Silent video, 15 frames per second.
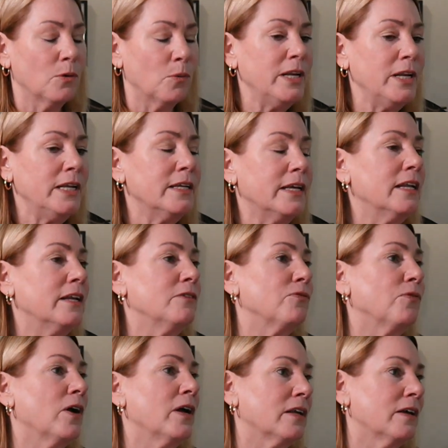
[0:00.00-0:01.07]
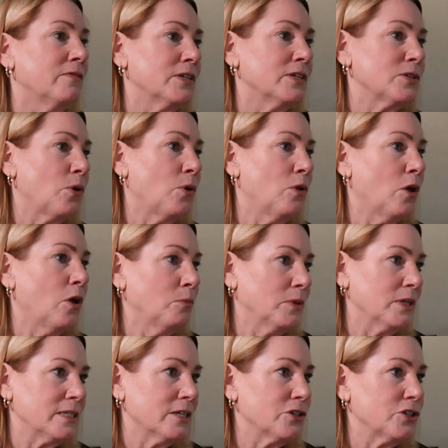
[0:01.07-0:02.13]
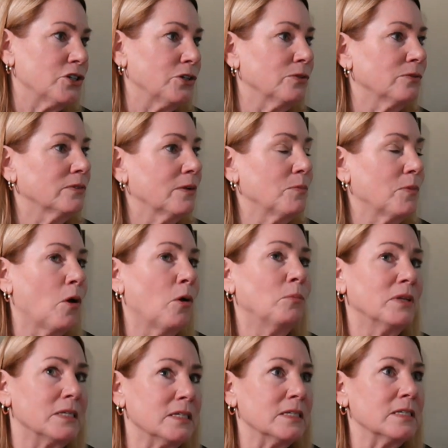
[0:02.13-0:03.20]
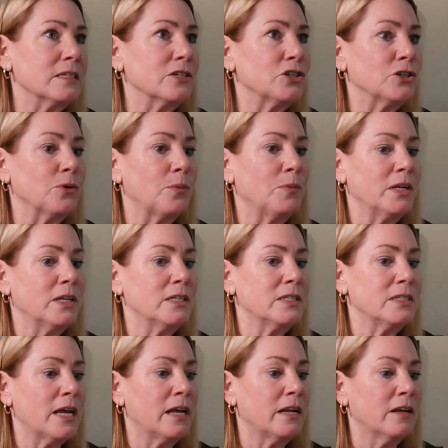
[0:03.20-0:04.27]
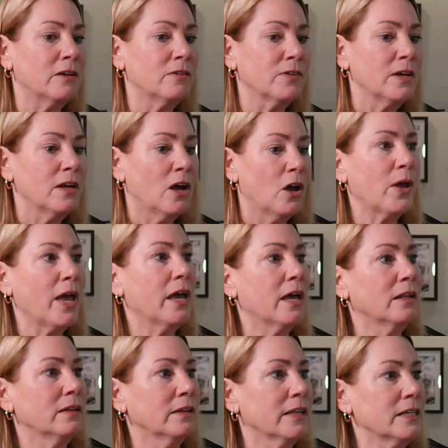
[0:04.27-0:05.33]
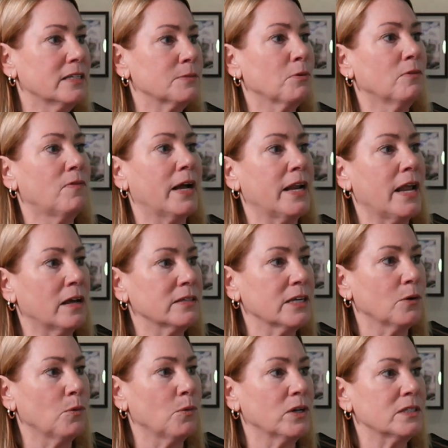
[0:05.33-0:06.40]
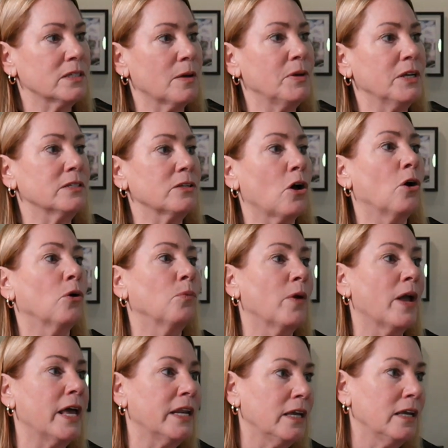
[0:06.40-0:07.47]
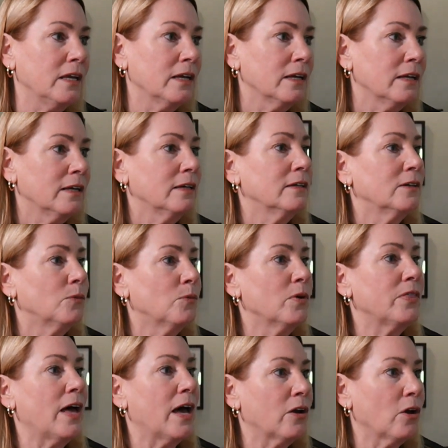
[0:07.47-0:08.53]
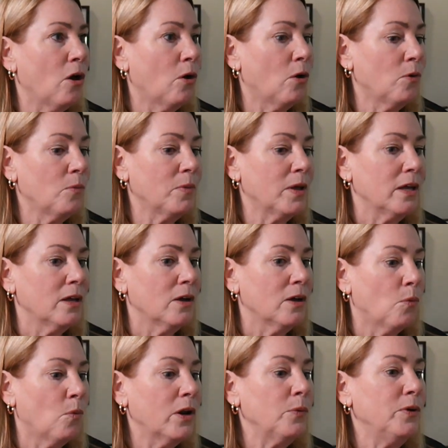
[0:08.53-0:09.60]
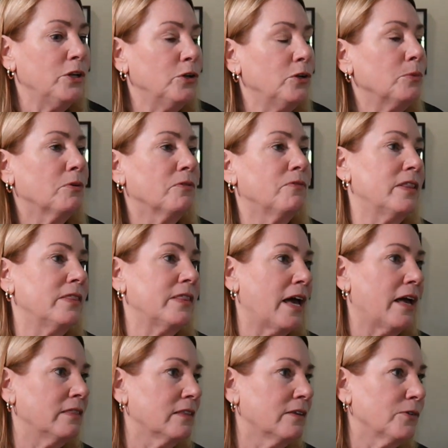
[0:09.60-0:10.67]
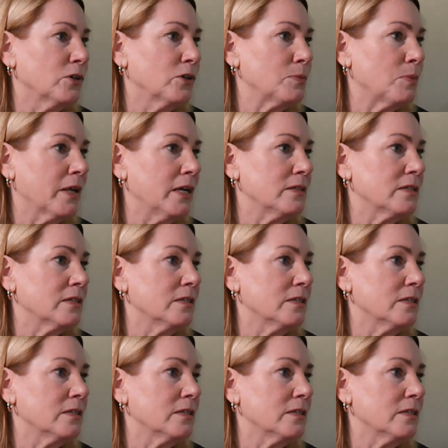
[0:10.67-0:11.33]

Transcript: We need to get in front of this whole homelessness issue. Instead of, okay, let's provide housing once somebody is already without a home, what do we do to prevent that in the first place?